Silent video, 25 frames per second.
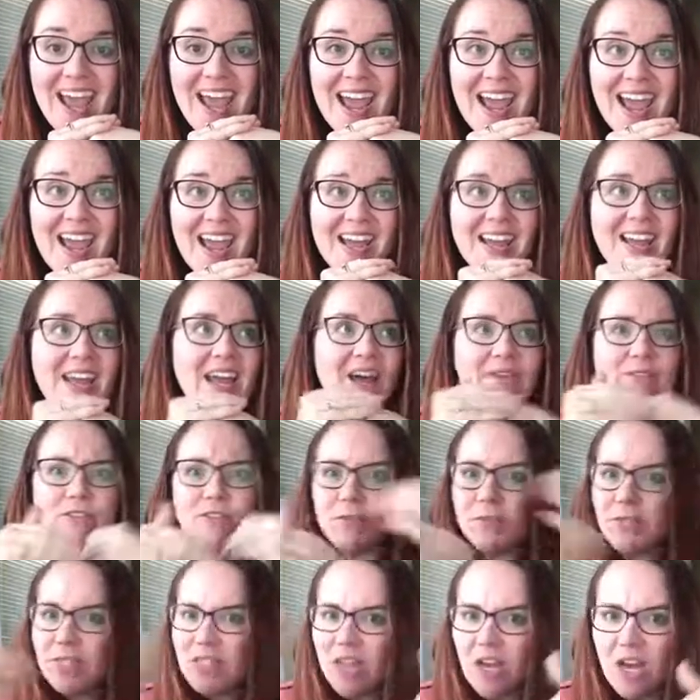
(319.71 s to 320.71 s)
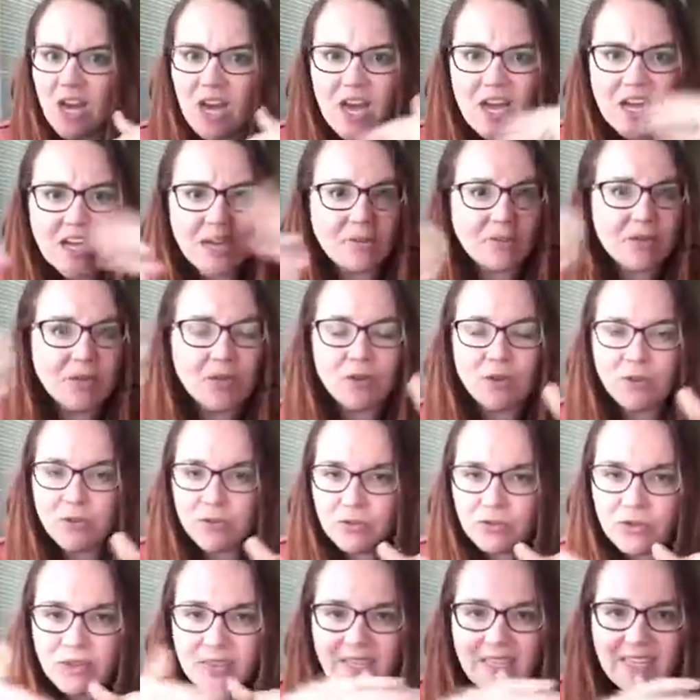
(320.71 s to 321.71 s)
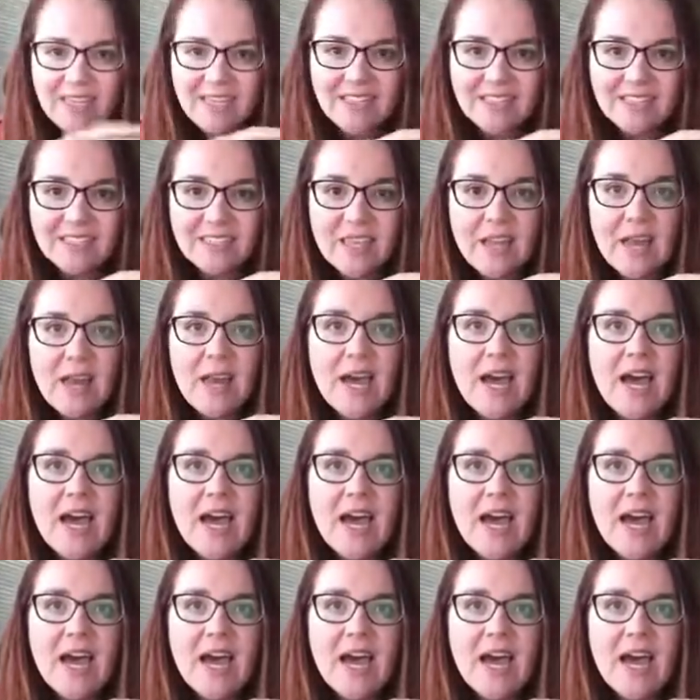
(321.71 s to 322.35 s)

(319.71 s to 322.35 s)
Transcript: And after we talk and we go through things,